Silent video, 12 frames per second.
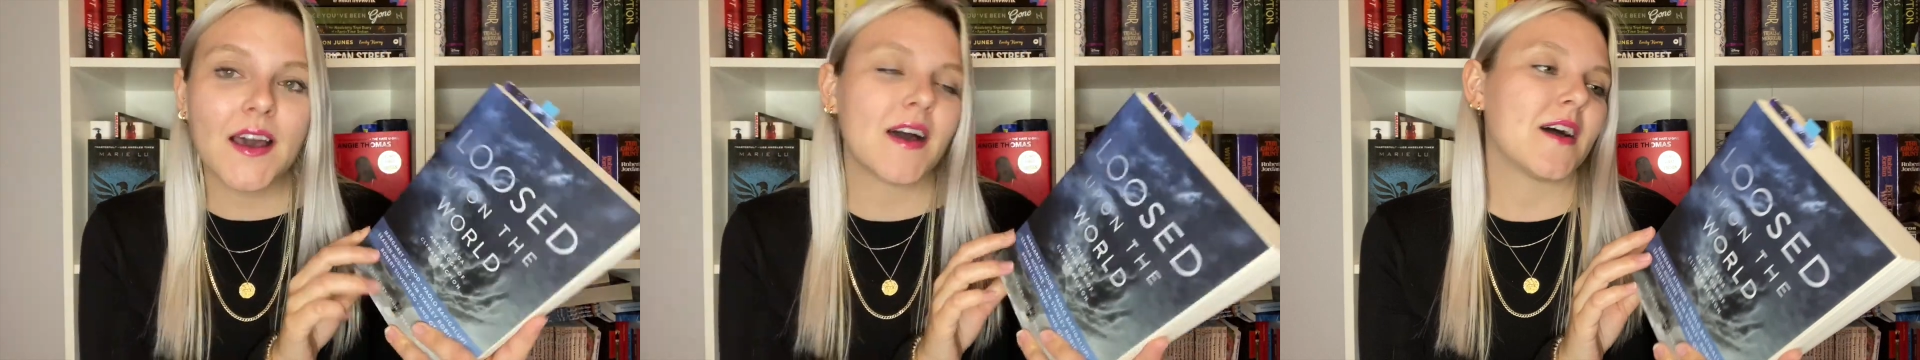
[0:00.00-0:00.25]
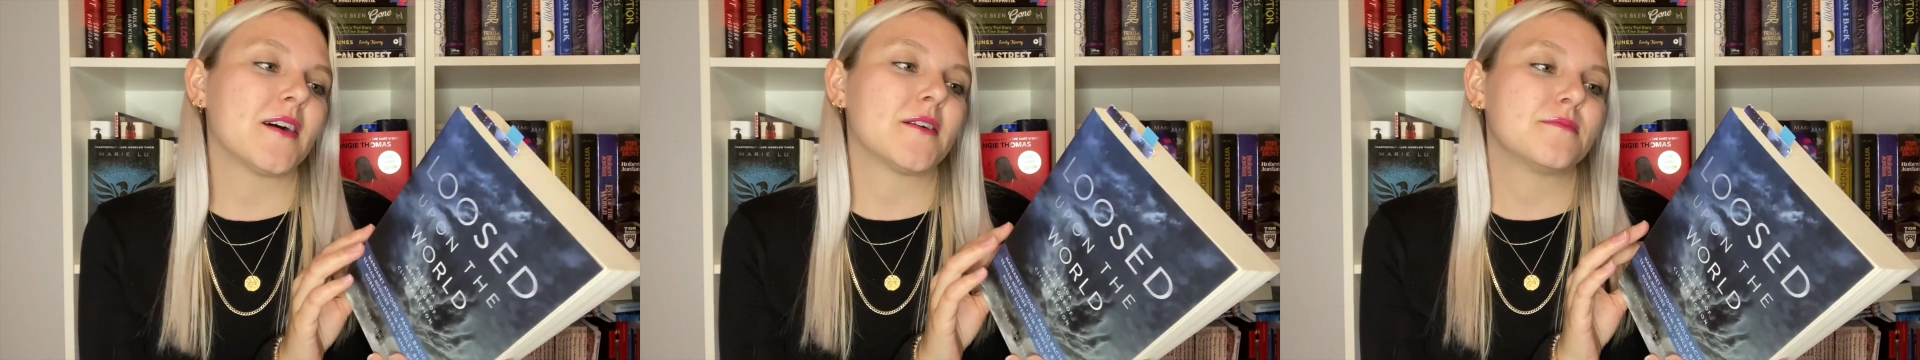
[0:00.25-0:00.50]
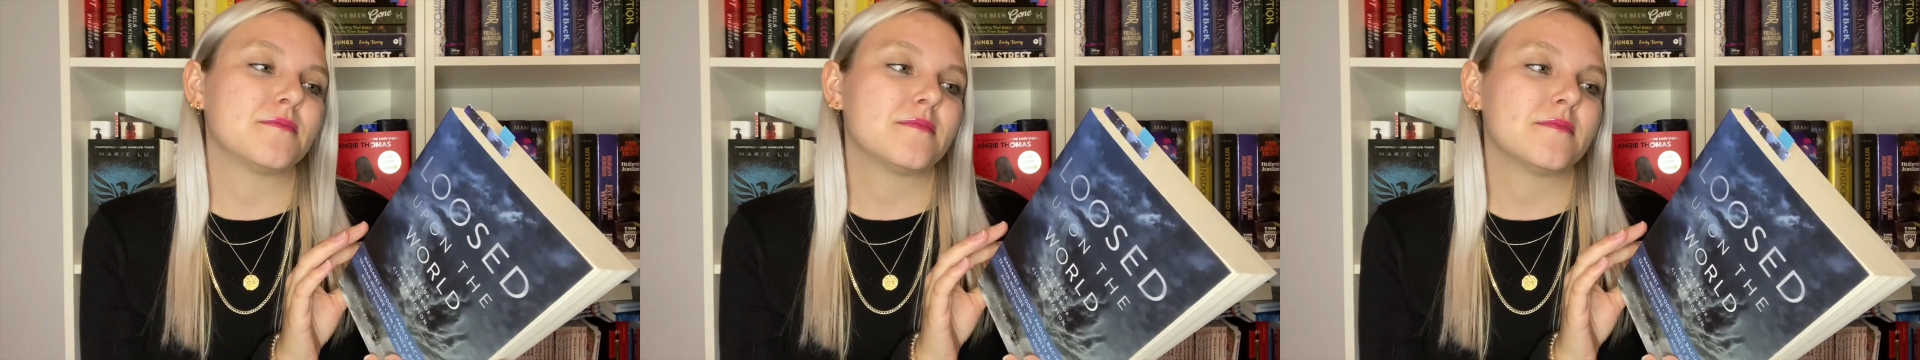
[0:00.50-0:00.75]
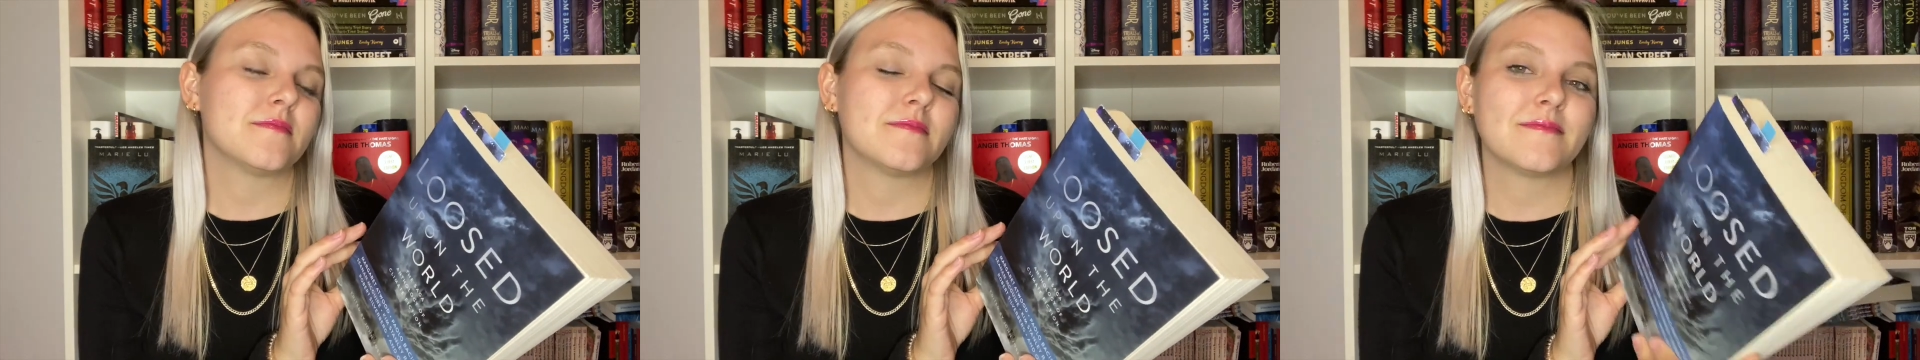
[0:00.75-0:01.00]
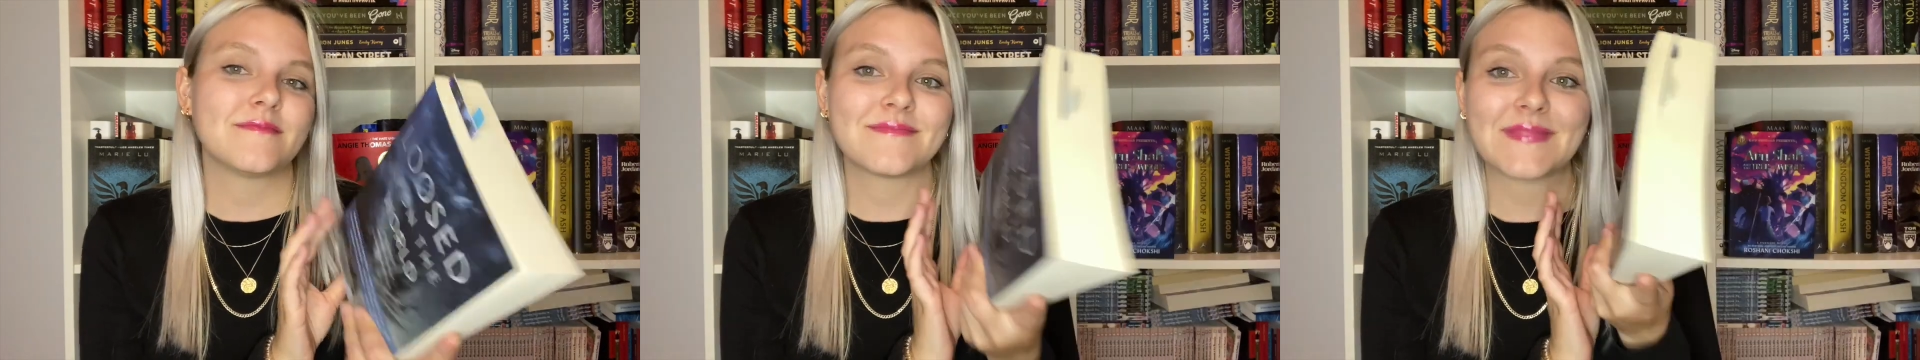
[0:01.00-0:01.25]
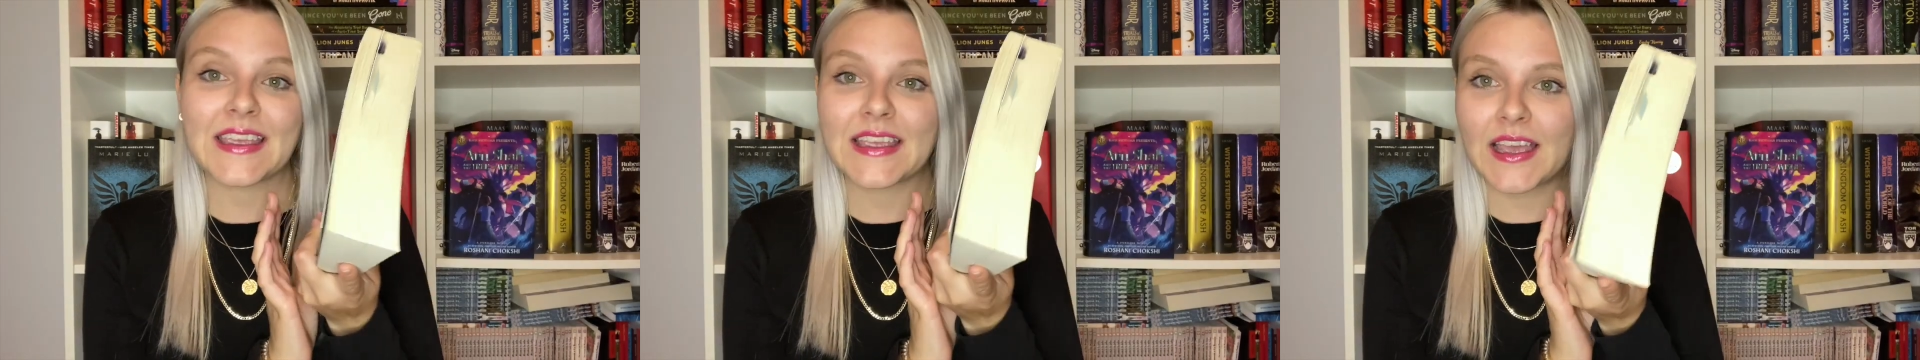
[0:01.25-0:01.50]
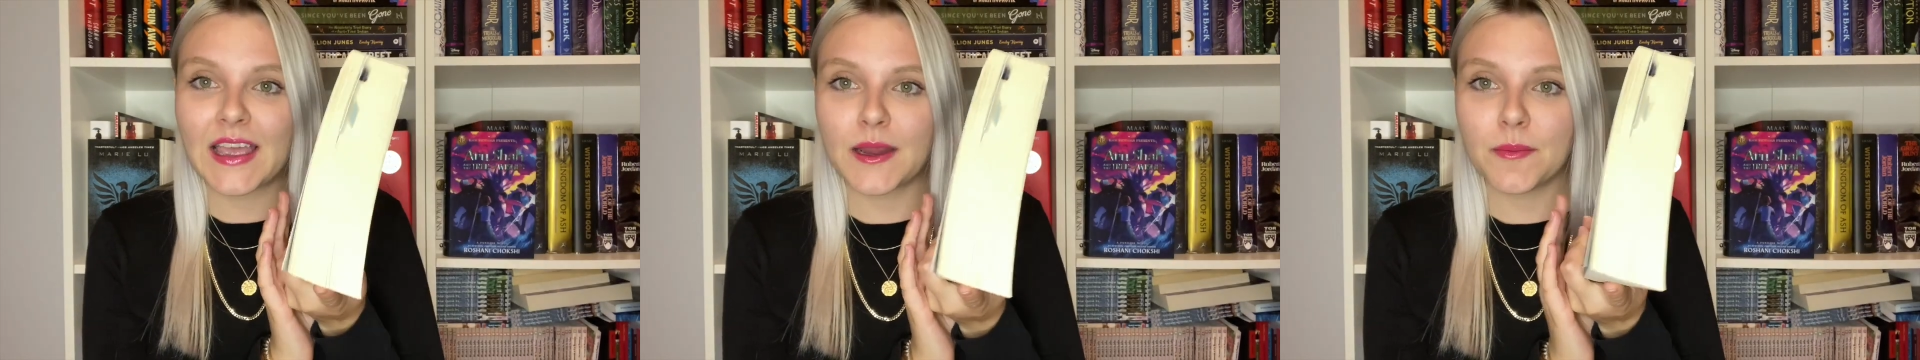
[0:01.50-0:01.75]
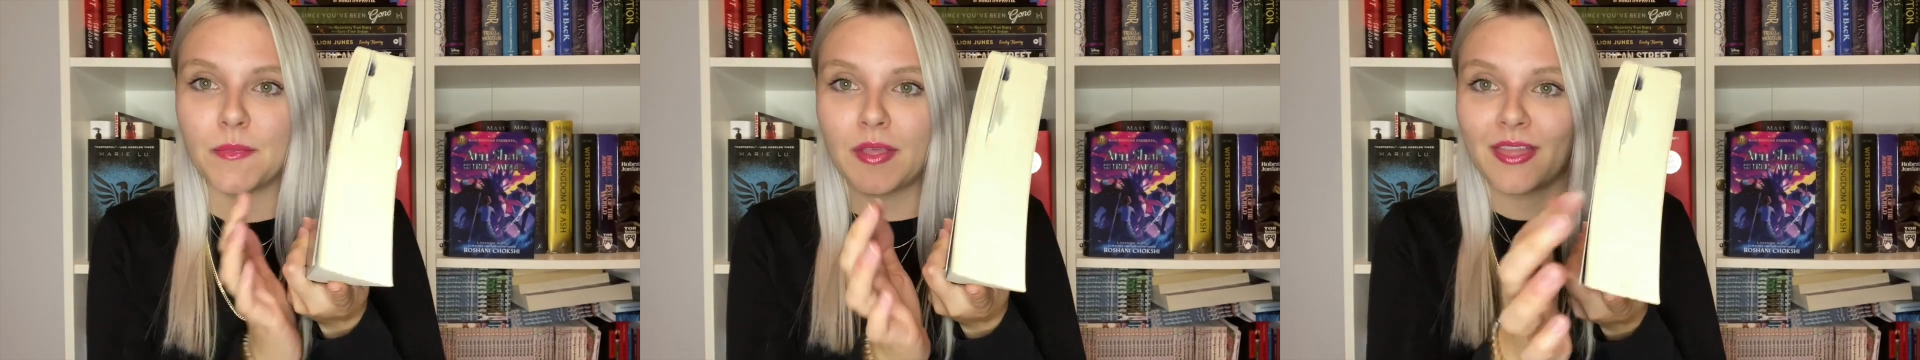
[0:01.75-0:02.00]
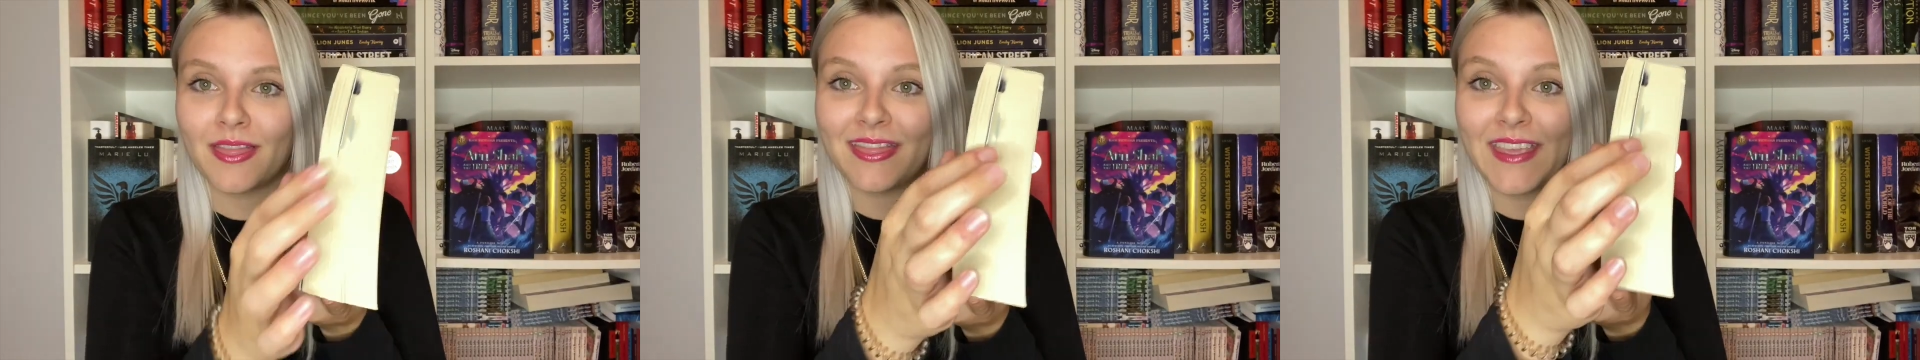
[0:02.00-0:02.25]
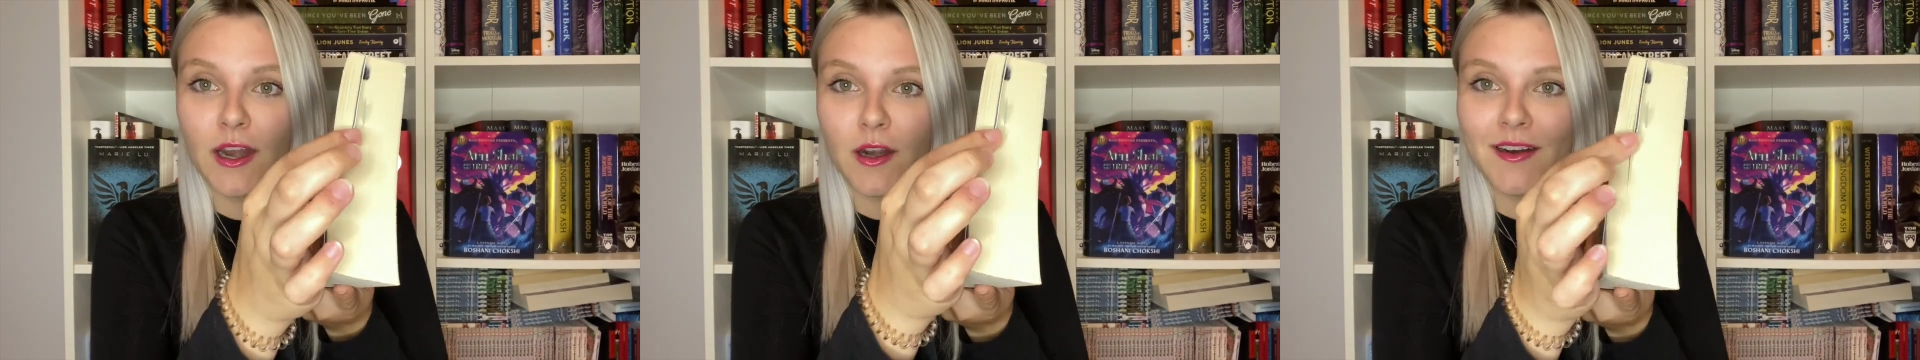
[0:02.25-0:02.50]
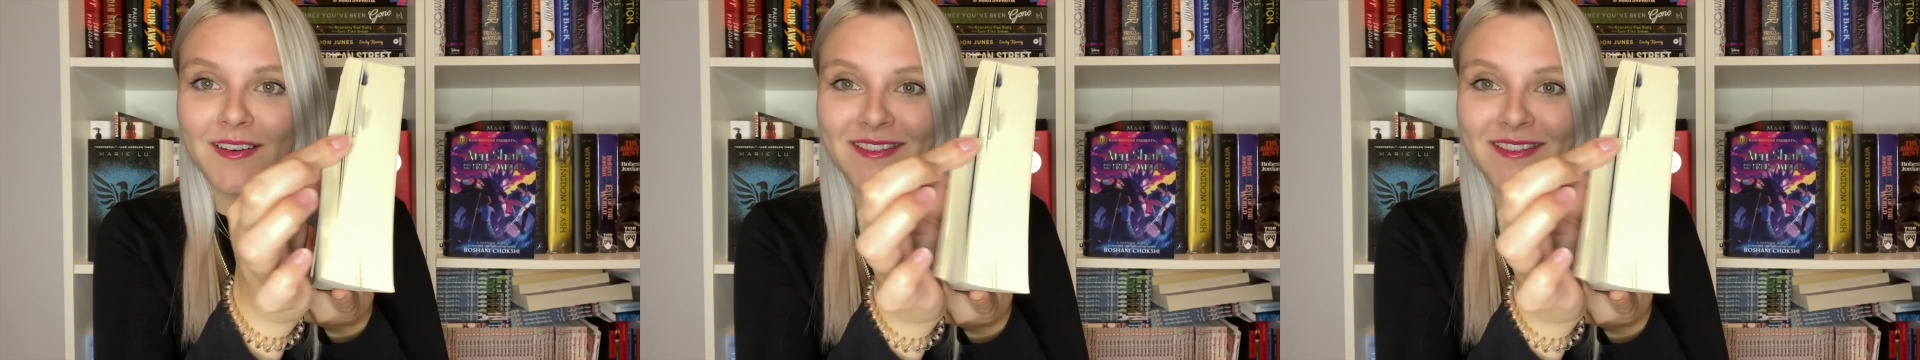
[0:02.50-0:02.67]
um like I'm there